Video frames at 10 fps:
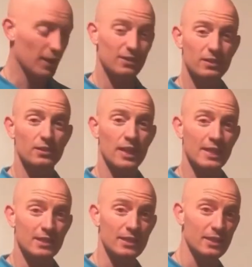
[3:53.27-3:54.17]
That's to
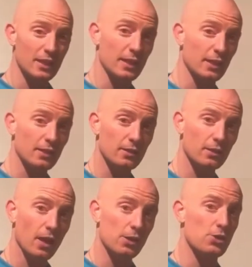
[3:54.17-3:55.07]
say it's acidic
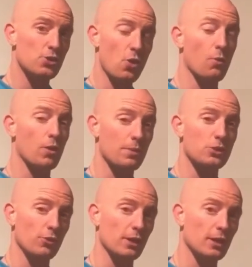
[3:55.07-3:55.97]
and you don't want to
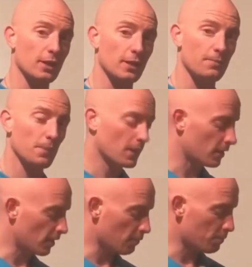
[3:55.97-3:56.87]
be drinking it.
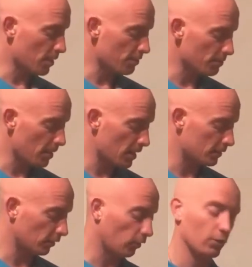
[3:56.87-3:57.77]
Now bear in
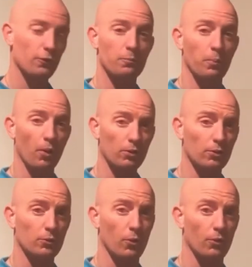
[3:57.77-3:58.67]
mind, a lot of
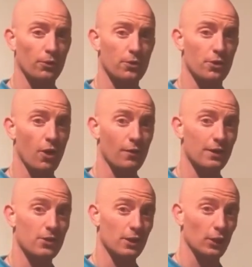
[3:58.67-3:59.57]
bottled waters are
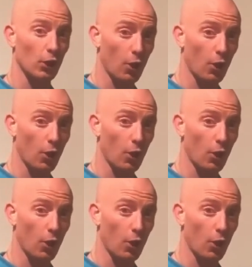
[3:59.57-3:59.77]
actually